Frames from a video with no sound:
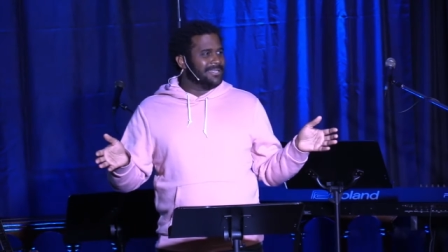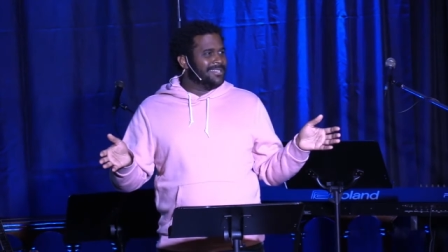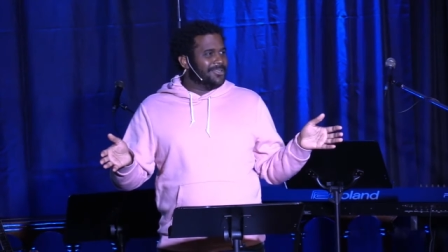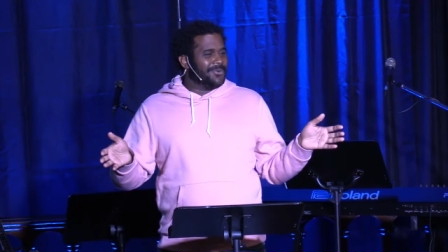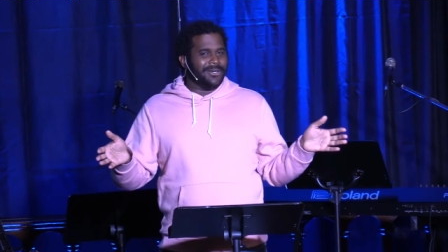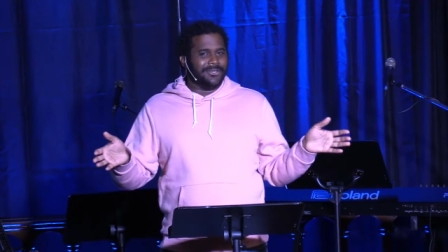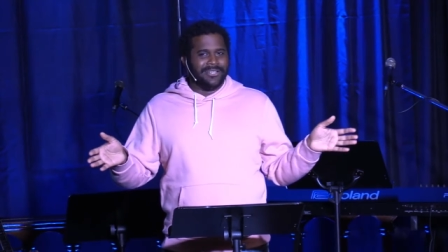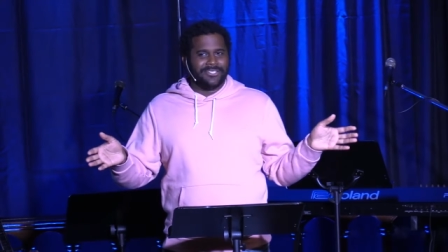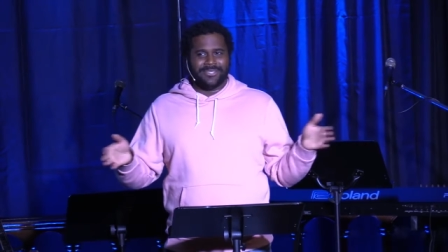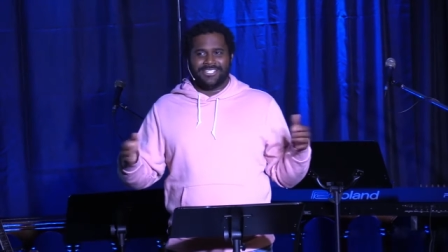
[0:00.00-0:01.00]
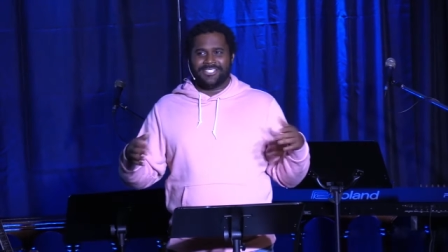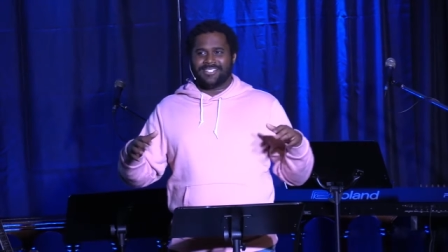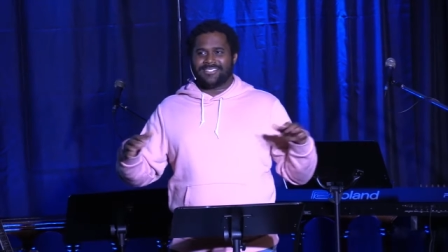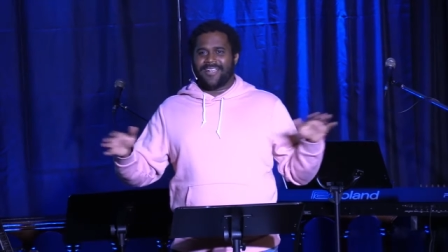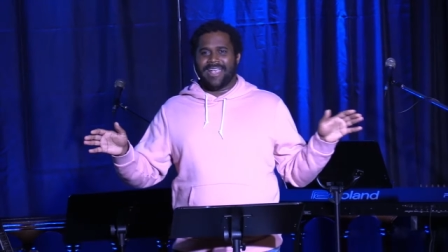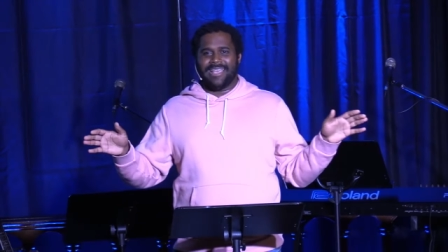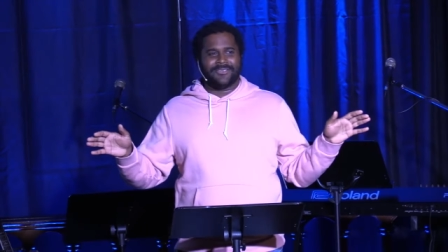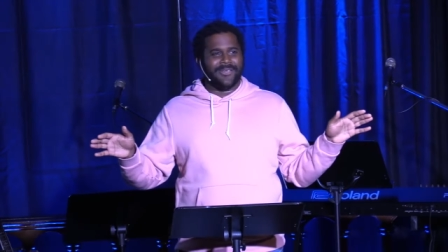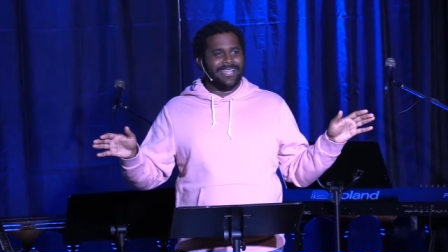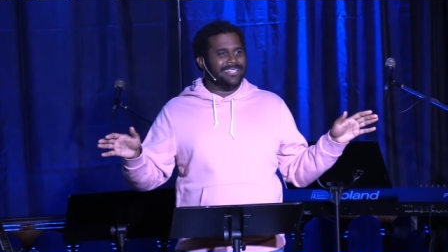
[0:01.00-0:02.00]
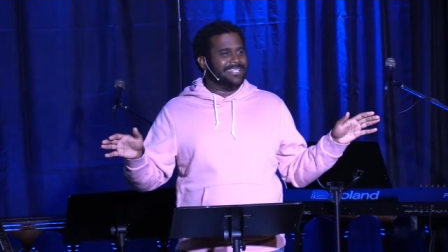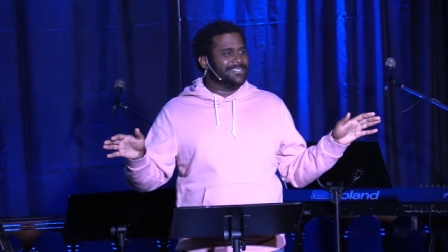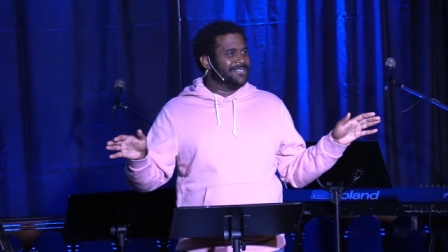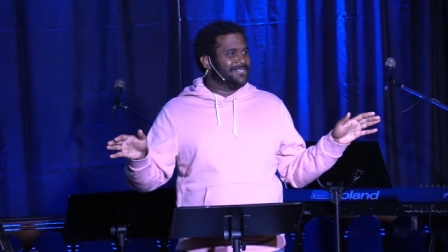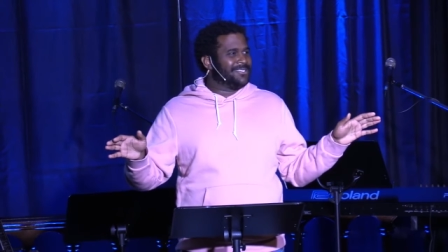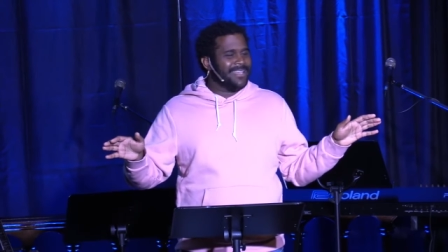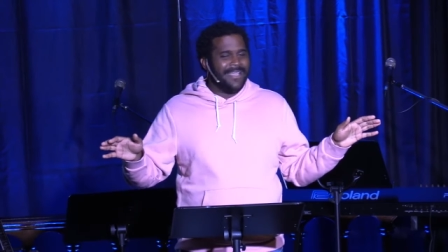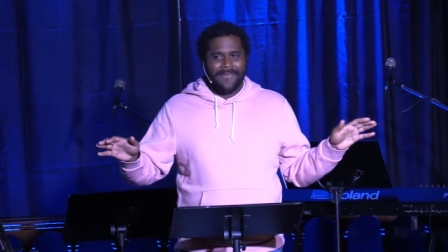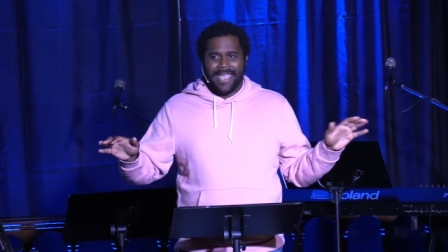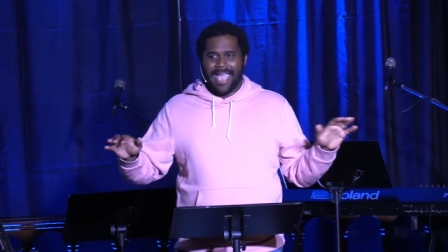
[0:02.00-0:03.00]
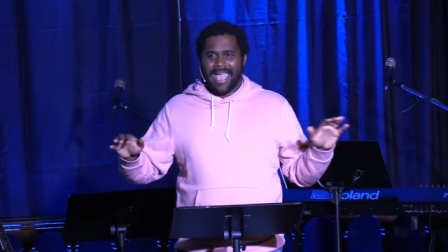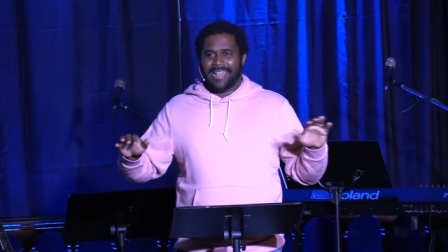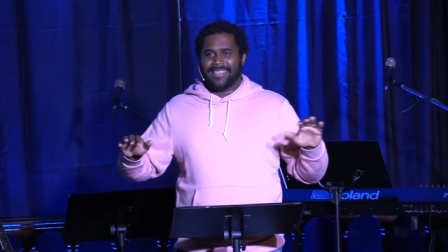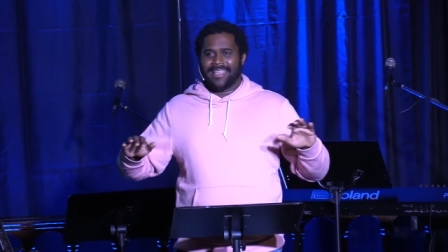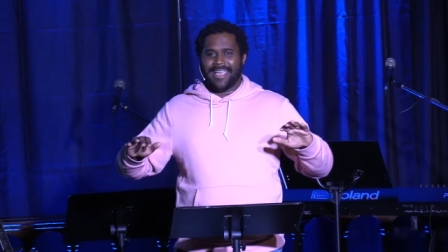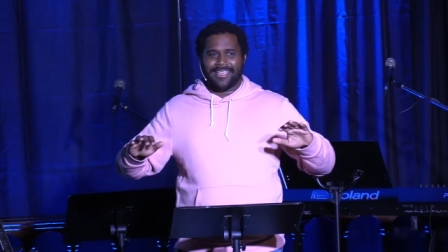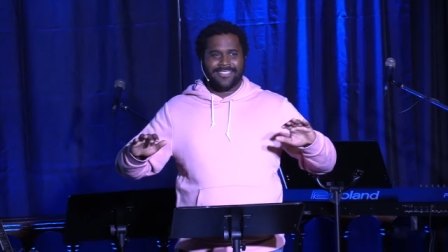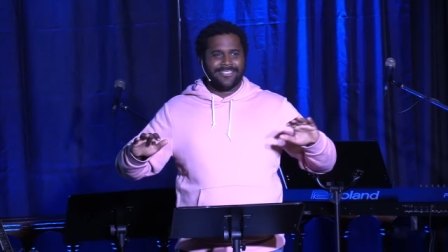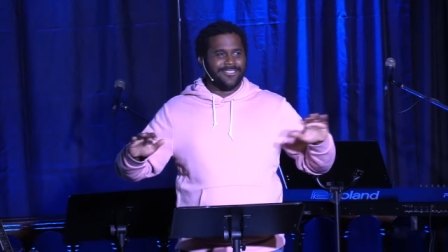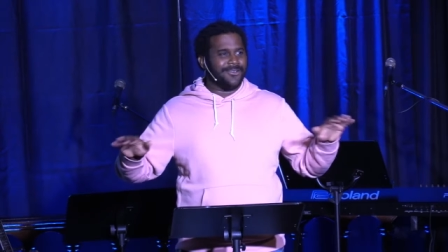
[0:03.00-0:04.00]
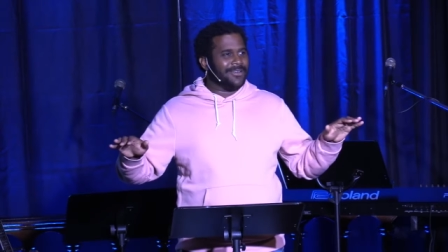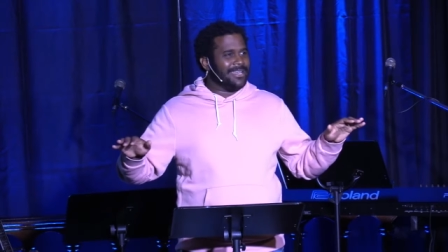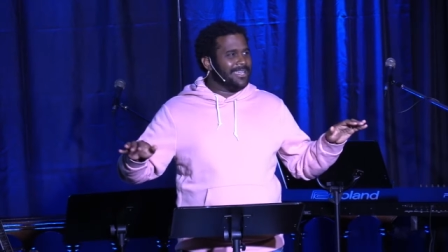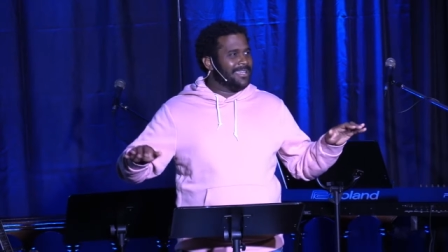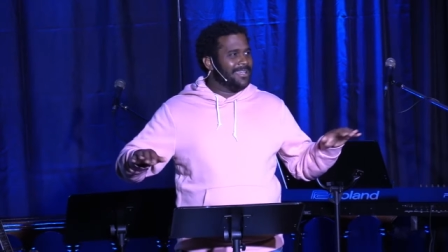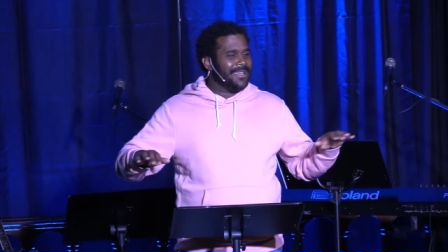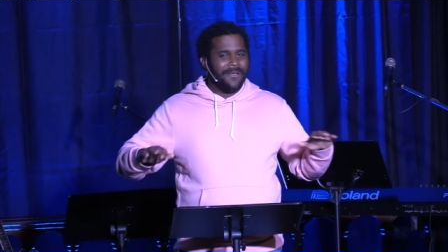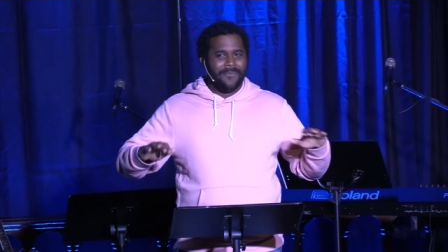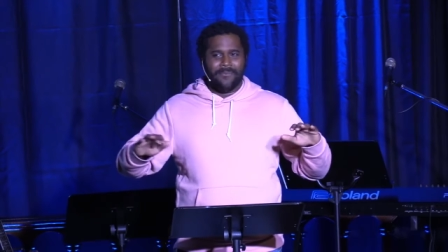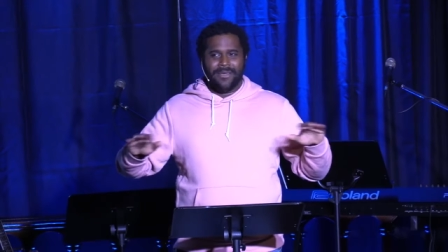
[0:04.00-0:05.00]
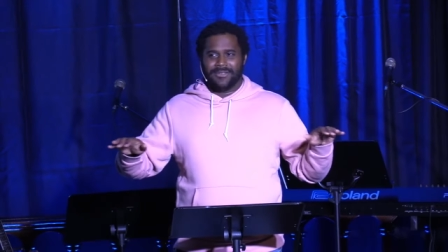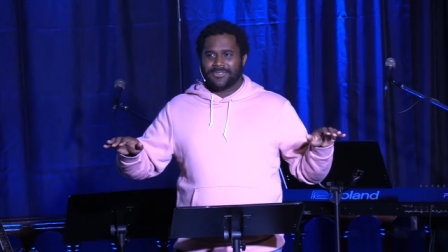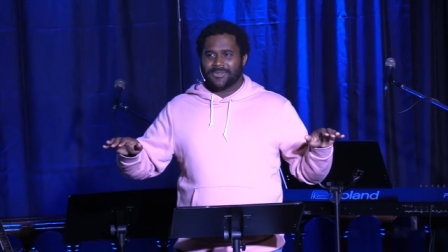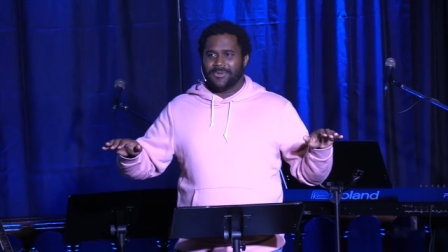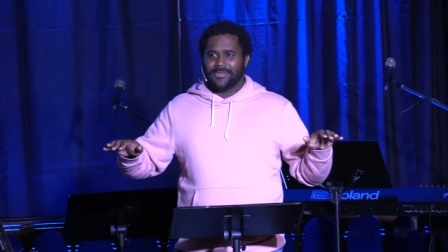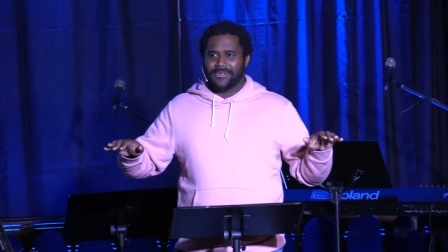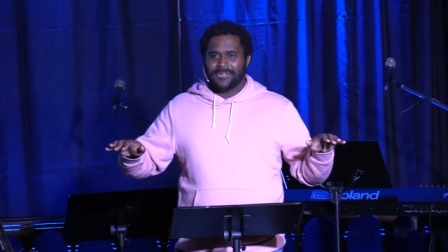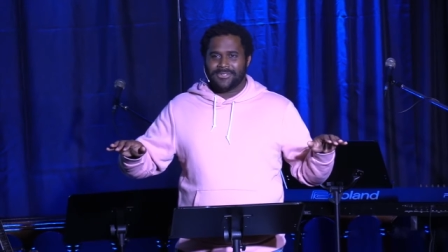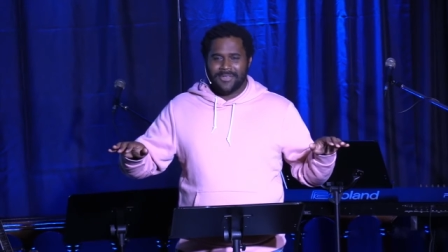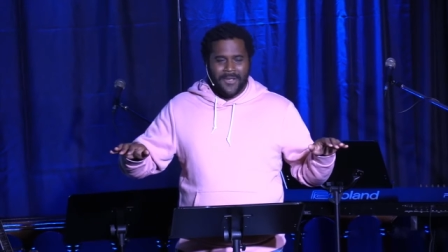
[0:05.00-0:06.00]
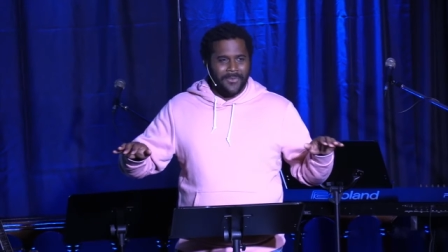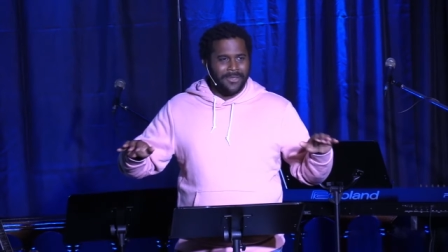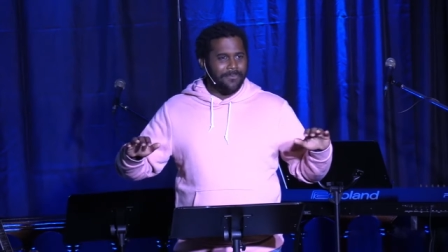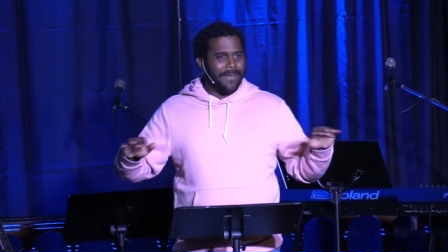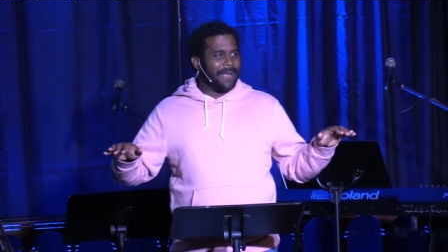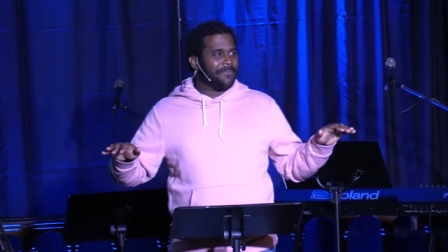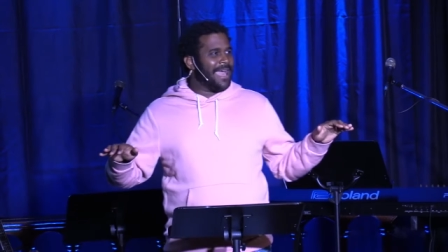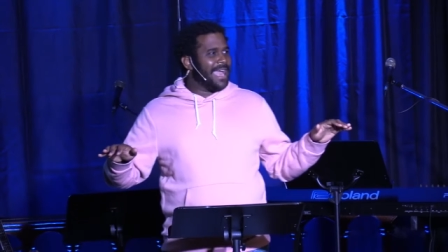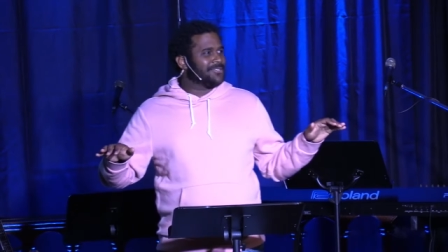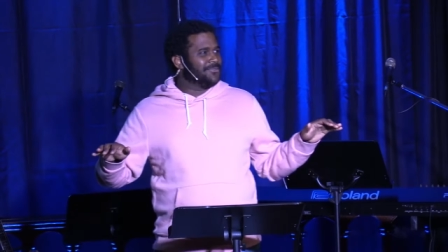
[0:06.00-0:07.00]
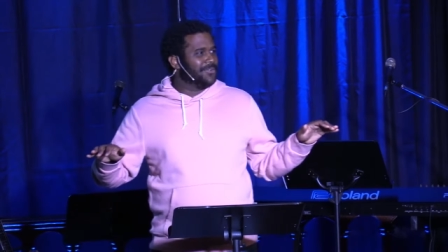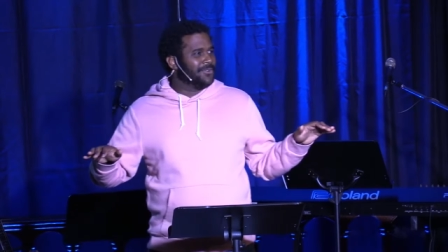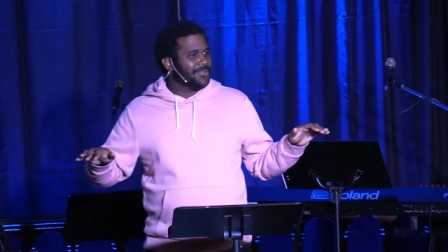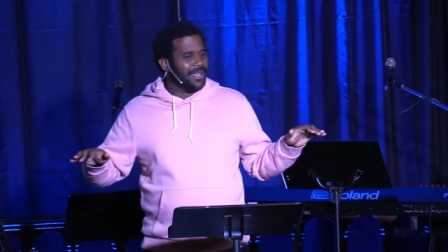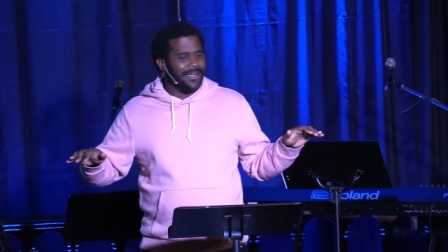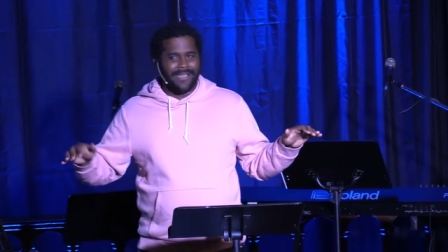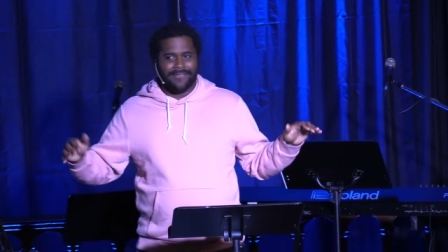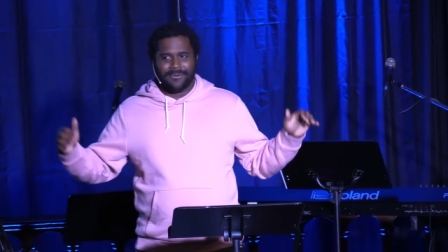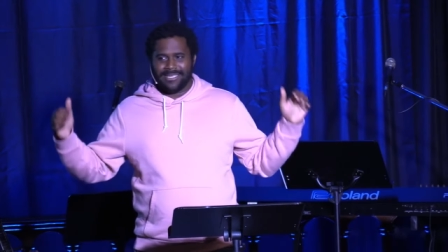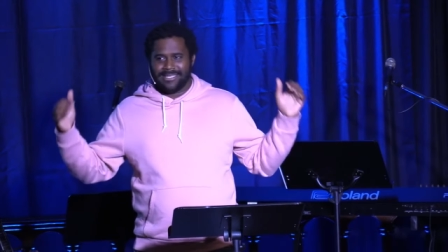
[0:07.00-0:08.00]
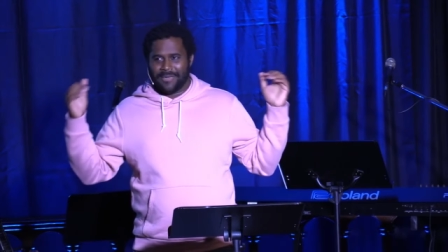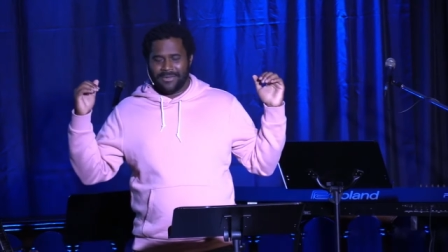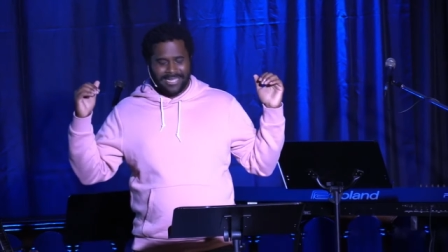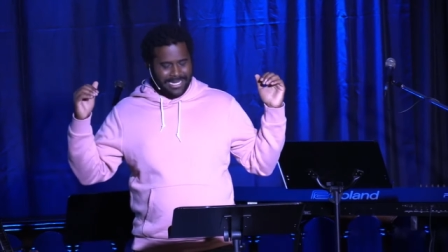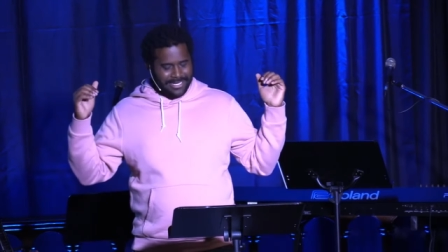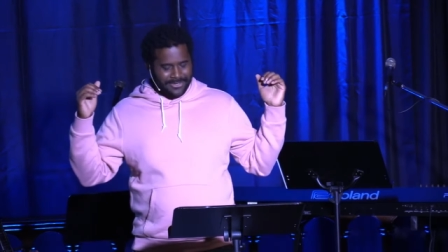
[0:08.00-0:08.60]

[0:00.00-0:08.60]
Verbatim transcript: into the wilderness with just our eighth grade teachers and like 30 middle schoolers with backpacks full of everything they would need to